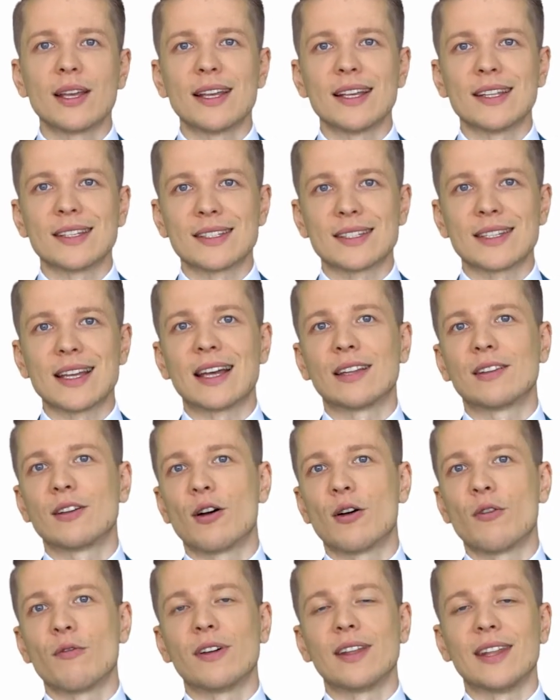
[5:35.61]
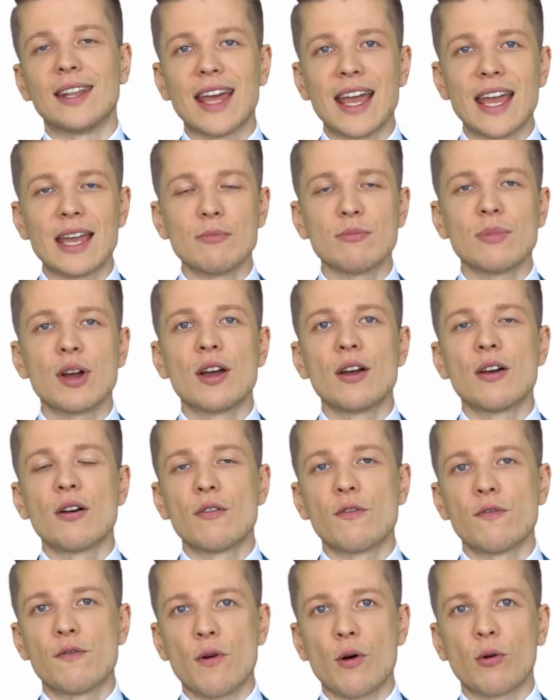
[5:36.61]
instead of a name,
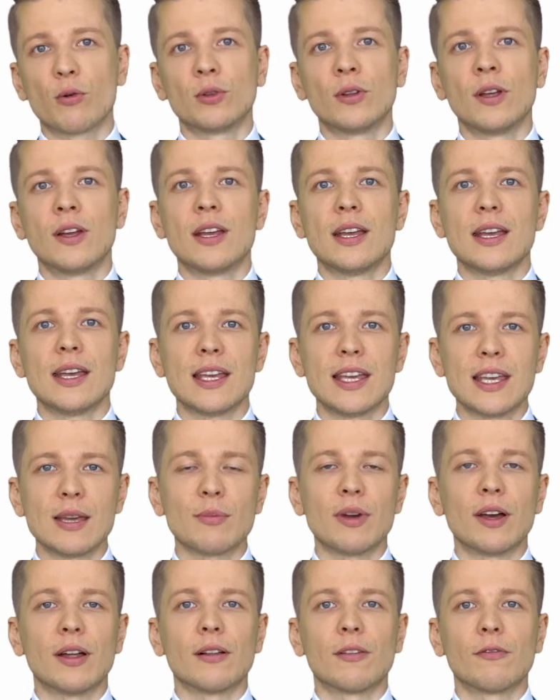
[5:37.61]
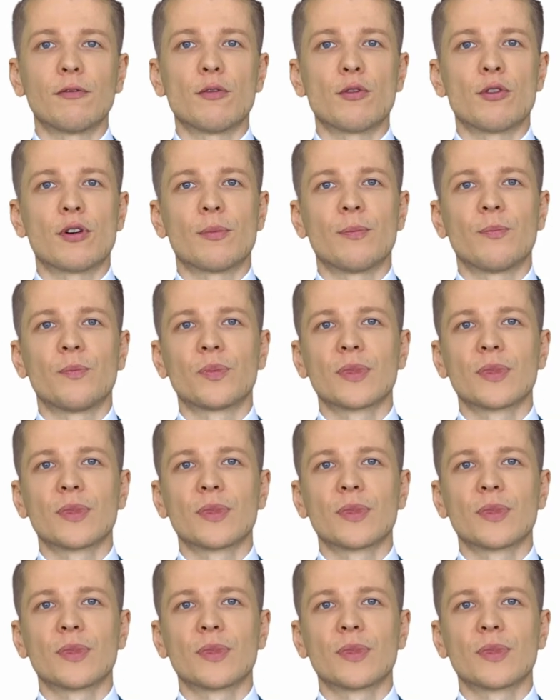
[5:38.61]
phone, email form.